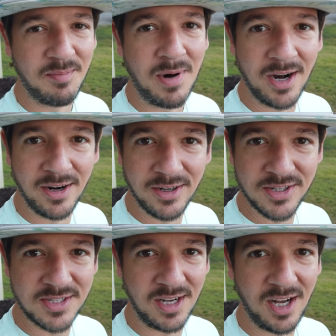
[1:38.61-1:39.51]
monitor
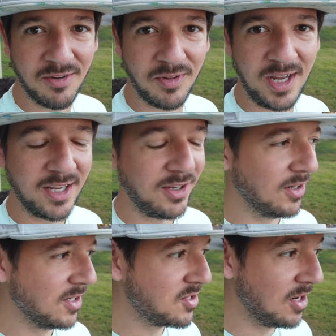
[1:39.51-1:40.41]
stuff like
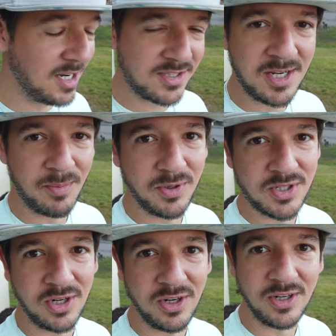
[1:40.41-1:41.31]
your exhaust
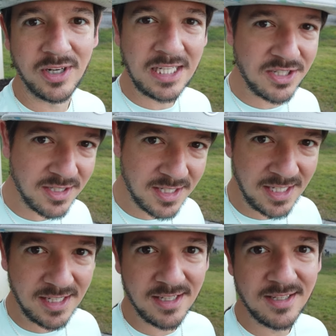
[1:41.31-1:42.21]
temperature, your
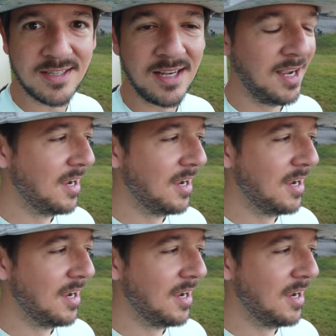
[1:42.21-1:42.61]
EGTs,